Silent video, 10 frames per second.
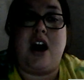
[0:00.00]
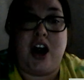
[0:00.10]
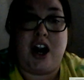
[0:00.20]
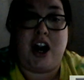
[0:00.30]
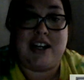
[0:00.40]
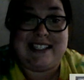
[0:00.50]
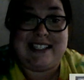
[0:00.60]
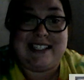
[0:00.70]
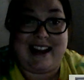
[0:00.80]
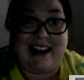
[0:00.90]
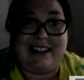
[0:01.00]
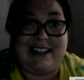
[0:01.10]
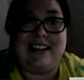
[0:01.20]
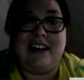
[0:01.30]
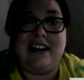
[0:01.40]
are
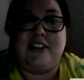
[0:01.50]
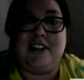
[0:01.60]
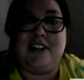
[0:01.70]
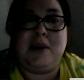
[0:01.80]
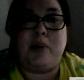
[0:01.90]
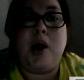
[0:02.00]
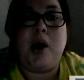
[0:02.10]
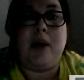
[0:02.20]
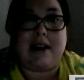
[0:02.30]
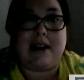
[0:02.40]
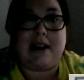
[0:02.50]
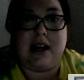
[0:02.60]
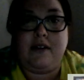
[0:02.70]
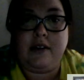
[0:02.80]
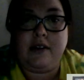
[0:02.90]
designed to be
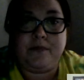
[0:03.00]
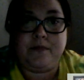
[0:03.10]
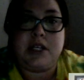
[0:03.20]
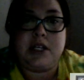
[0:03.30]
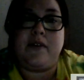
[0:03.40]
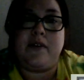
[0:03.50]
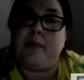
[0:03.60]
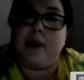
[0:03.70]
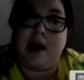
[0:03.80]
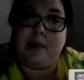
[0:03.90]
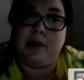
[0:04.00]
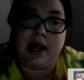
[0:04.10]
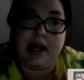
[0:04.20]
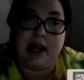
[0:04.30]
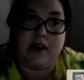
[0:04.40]
proactive, to prevent problem
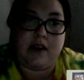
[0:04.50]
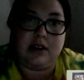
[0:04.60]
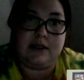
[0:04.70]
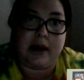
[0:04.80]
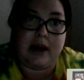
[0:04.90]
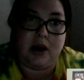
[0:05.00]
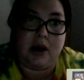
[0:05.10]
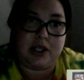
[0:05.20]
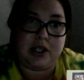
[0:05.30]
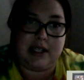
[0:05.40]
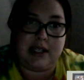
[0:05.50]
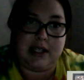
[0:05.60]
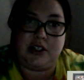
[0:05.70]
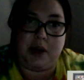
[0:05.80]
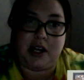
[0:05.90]
behaviors by altering the
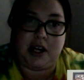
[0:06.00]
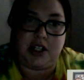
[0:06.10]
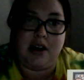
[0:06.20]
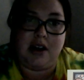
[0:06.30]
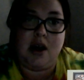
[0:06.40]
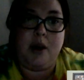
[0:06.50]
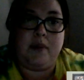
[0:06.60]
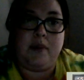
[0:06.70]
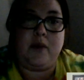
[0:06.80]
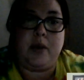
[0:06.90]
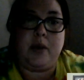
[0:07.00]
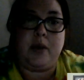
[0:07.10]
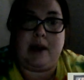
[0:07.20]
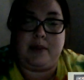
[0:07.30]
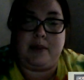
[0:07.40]
situation before
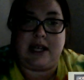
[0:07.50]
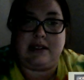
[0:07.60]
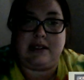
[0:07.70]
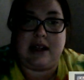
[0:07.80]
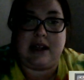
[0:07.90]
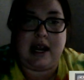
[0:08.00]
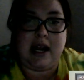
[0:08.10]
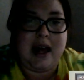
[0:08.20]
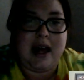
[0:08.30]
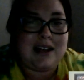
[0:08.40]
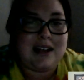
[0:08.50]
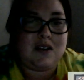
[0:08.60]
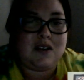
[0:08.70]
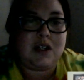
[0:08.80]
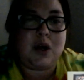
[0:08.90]
problems escalate, and to
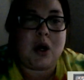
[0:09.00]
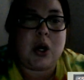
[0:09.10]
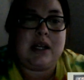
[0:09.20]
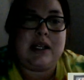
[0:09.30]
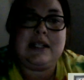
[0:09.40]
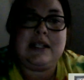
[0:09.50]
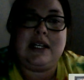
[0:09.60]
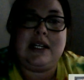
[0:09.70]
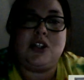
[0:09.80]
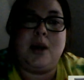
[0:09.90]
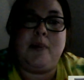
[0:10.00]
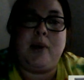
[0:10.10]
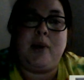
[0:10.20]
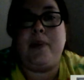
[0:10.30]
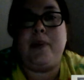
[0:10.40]
concurrently teach
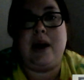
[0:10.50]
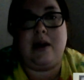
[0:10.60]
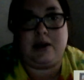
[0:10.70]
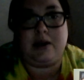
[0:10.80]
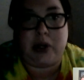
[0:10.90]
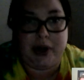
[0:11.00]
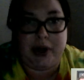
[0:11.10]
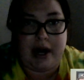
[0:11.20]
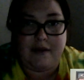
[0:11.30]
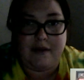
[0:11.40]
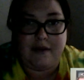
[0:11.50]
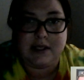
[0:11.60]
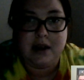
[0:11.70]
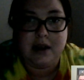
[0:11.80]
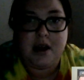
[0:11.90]
appropriate alternatives.
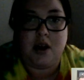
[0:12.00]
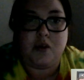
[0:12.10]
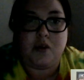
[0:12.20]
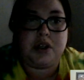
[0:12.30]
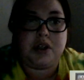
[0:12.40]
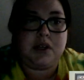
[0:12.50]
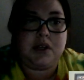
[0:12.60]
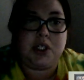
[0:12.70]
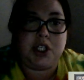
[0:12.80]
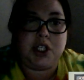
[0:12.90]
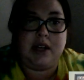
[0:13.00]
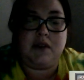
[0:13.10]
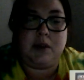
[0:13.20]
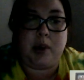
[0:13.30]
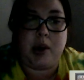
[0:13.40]
In order to achieve
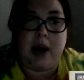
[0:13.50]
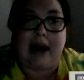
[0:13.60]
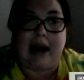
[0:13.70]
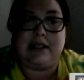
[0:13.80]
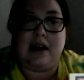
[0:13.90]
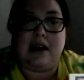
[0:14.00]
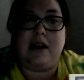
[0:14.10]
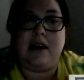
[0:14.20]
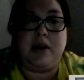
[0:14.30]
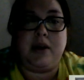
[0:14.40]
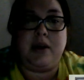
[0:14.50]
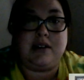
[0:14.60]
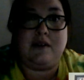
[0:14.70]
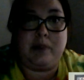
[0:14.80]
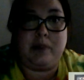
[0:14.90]
the proactive and
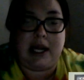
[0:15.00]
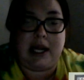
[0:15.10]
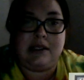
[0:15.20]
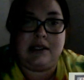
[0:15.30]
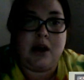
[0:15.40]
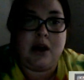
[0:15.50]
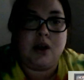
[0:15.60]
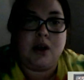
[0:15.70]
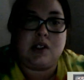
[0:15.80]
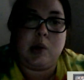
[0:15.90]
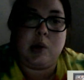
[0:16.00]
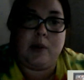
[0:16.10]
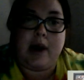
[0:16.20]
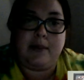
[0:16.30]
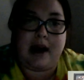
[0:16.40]
productive plans,
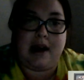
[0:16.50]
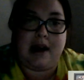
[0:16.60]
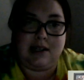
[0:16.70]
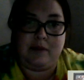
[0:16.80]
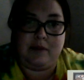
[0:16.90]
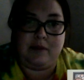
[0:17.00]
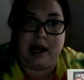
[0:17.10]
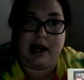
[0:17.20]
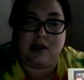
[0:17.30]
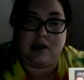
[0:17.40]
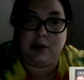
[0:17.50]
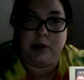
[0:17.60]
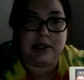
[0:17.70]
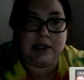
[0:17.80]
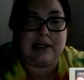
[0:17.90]
school-wide positive behavior
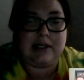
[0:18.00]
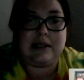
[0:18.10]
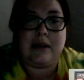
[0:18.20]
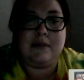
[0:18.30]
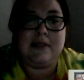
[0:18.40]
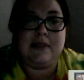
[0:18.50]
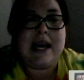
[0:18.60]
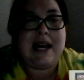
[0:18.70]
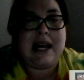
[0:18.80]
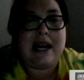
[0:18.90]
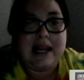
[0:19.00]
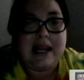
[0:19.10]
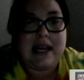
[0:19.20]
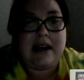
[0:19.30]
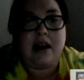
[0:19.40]
support systems
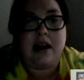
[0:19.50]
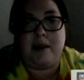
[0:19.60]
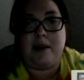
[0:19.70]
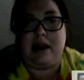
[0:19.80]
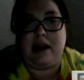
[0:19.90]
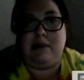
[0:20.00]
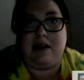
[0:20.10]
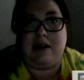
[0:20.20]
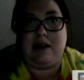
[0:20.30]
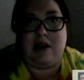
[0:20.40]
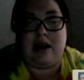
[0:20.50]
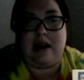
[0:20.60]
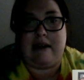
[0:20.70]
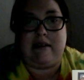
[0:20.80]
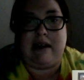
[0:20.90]
and applied behavior
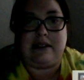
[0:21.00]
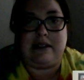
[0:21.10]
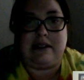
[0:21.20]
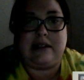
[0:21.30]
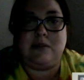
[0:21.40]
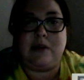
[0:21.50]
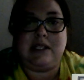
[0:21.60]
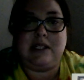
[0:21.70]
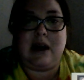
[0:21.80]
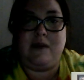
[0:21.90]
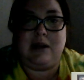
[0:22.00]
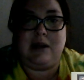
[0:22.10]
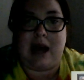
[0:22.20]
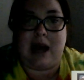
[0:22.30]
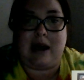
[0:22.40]
analysis must have the
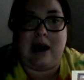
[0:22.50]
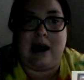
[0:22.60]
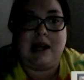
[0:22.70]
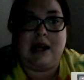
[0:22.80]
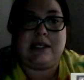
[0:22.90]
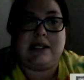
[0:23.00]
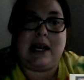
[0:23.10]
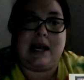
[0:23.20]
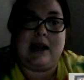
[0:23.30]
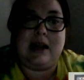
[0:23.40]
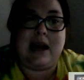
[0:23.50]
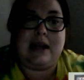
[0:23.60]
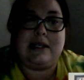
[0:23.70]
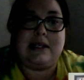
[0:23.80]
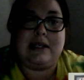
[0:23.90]
data to
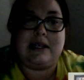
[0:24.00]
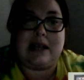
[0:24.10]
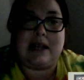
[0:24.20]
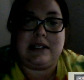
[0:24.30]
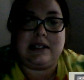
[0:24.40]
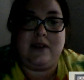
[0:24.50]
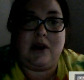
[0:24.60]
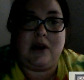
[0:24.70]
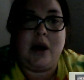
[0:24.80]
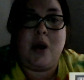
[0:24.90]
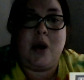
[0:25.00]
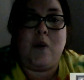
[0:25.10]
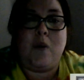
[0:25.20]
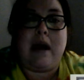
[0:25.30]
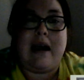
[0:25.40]
analyze the successful
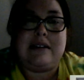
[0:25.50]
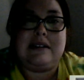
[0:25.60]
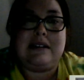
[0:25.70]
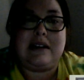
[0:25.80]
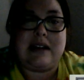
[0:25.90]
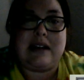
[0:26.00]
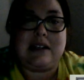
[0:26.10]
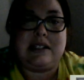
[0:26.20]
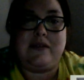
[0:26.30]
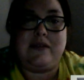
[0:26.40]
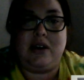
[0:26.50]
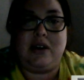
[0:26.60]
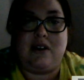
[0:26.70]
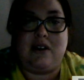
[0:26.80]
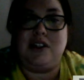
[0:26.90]
or unsuccessful
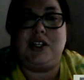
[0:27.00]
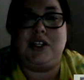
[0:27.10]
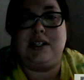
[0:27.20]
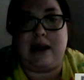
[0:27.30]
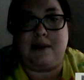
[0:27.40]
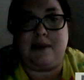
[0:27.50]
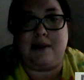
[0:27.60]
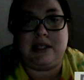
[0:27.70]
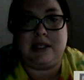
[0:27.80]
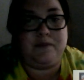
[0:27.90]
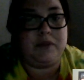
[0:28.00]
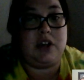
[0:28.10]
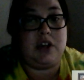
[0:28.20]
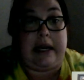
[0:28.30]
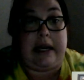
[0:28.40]
intervention attempts to
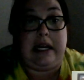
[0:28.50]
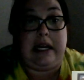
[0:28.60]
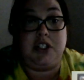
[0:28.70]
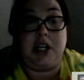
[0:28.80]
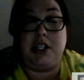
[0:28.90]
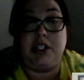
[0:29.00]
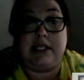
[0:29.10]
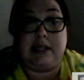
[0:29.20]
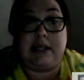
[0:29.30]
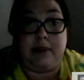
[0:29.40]
track any changes in